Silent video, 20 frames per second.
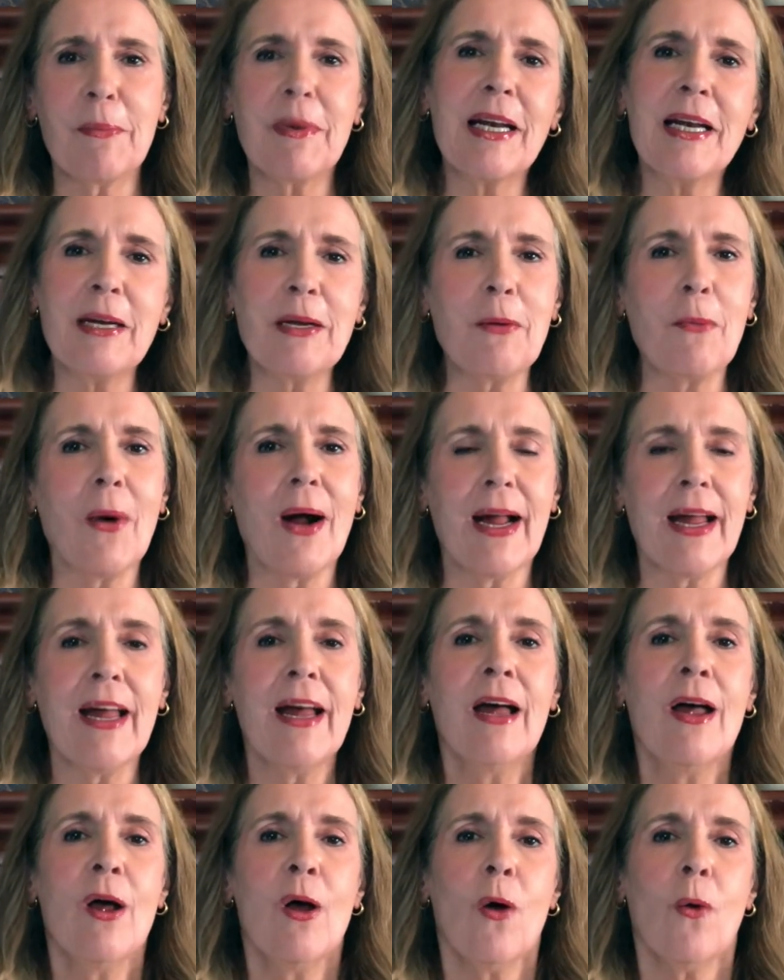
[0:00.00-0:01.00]
But anyway,
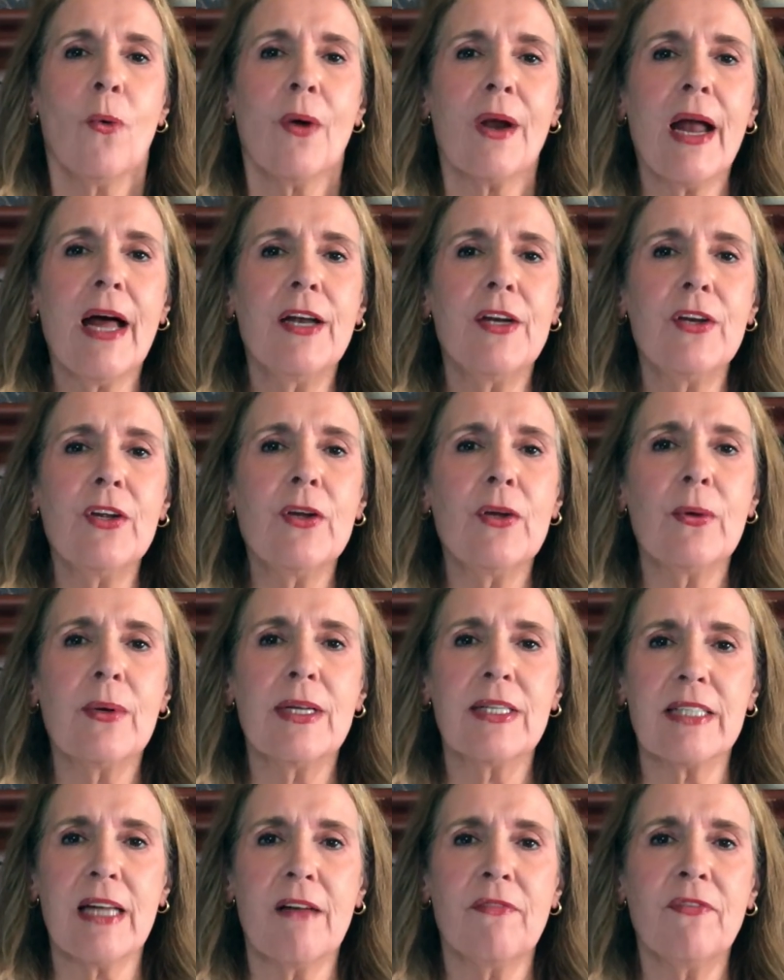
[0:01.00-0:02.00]
what I do
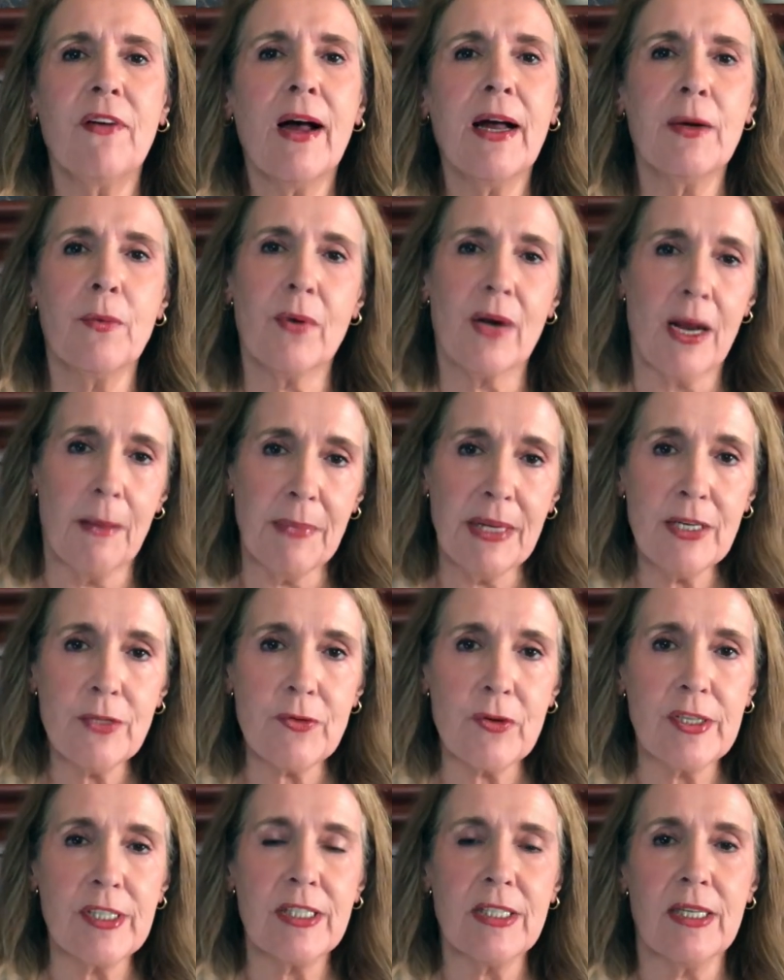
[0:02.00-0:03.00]
is I find what I'm
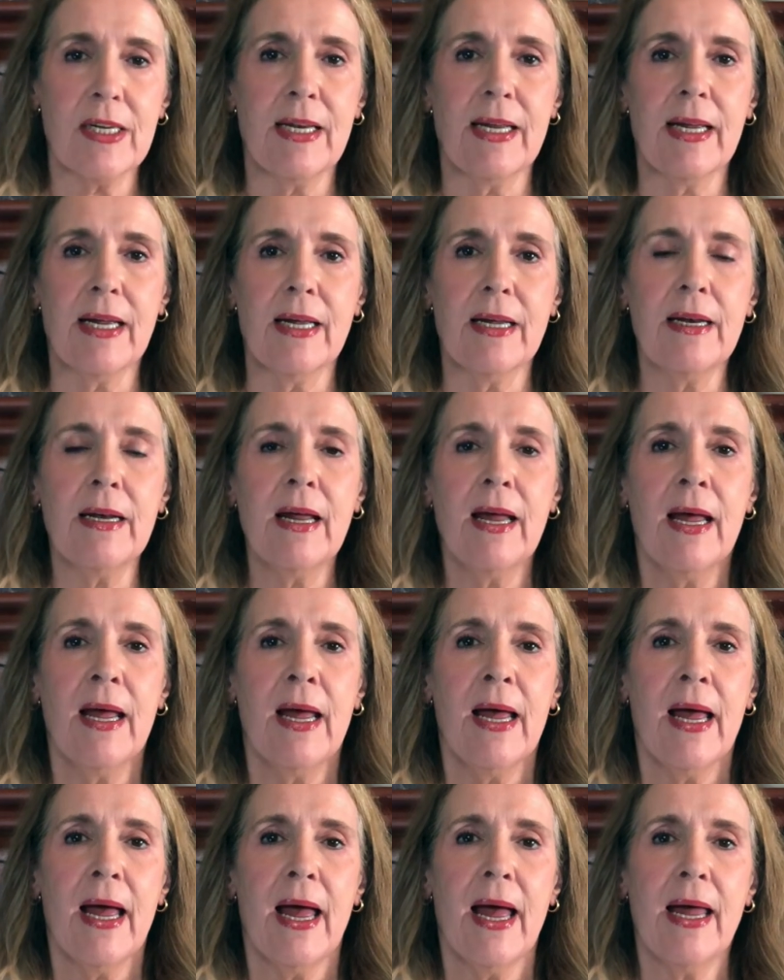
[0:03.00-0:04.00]
interested in
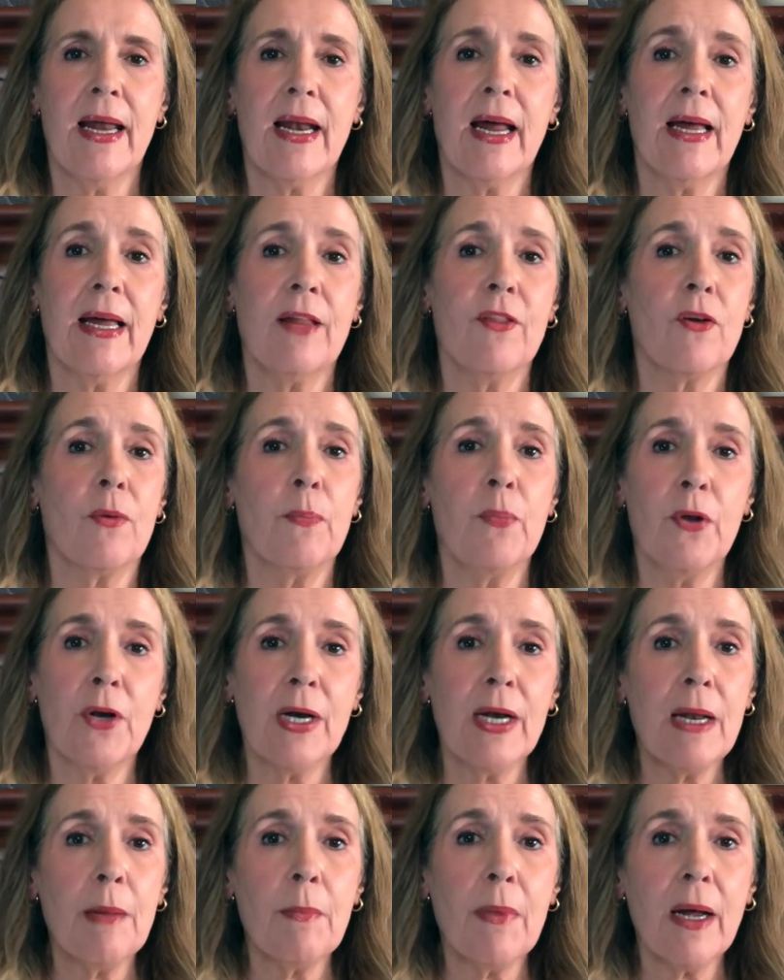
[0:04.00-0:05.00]
and I either put
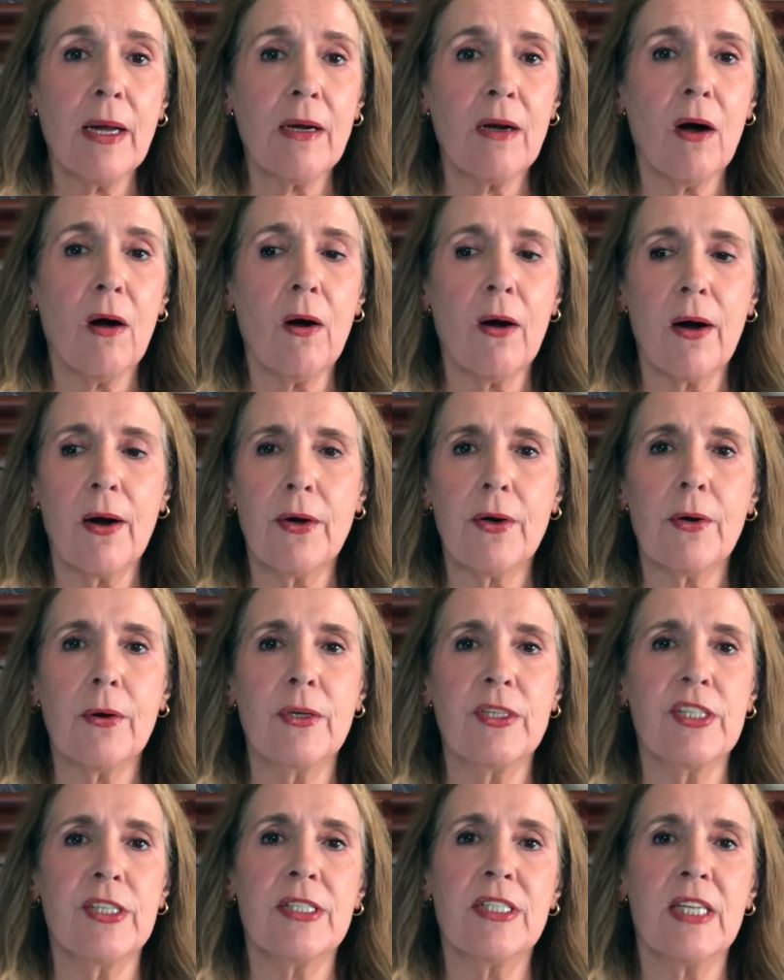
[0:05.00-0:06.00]
it in my cart or
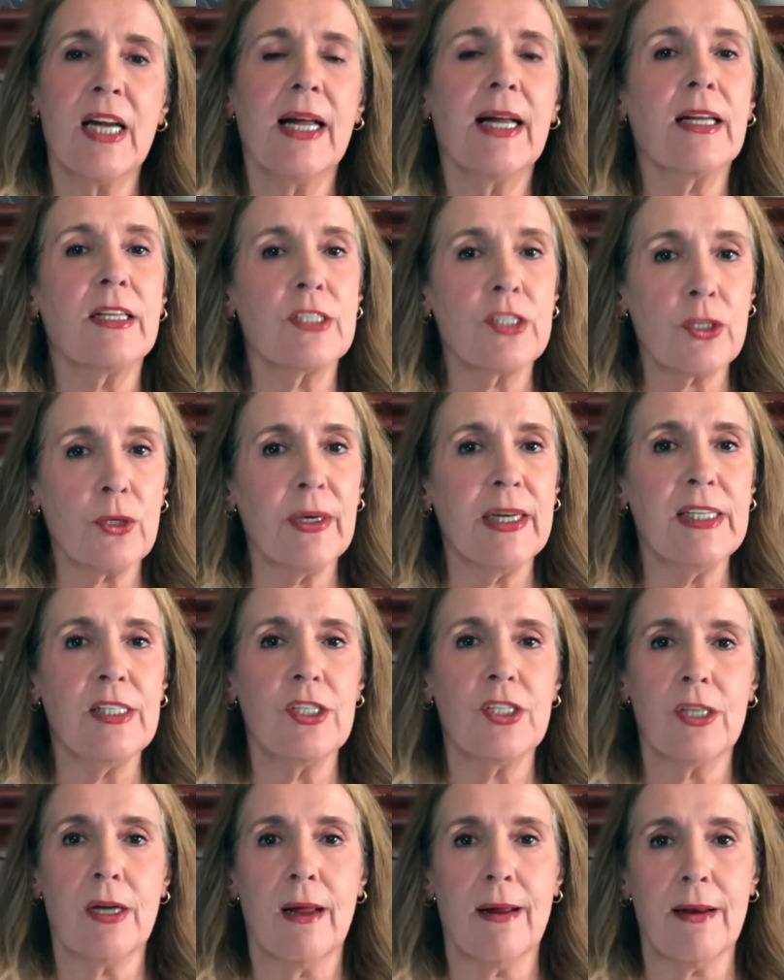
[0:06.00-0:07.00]
just take a
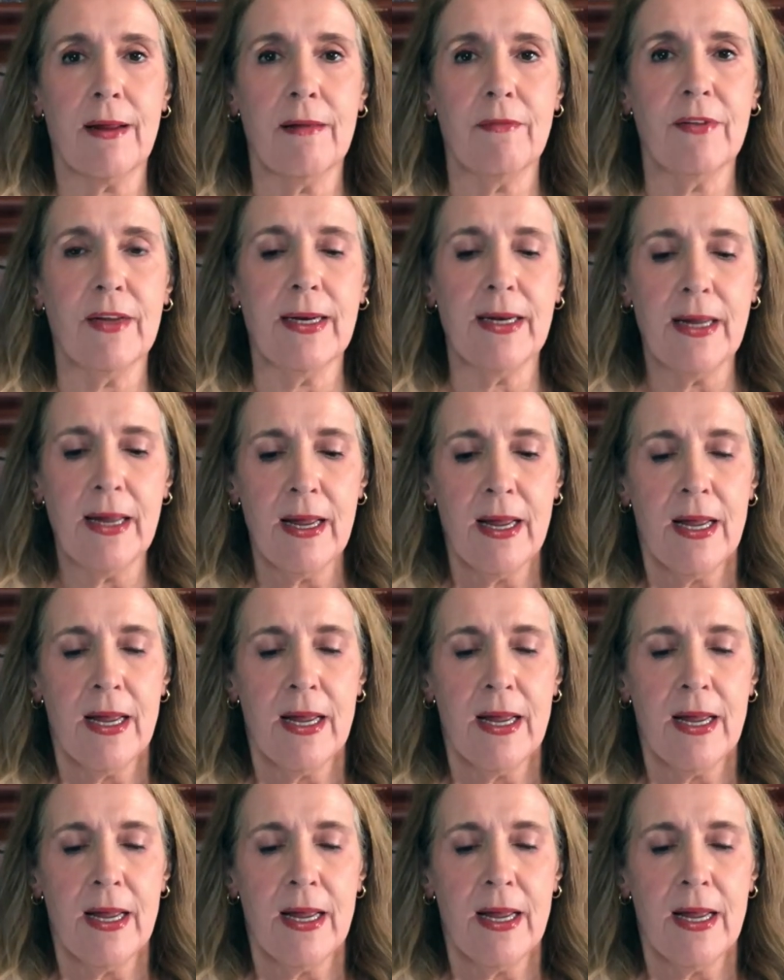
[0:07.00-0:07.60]
screenshot of it.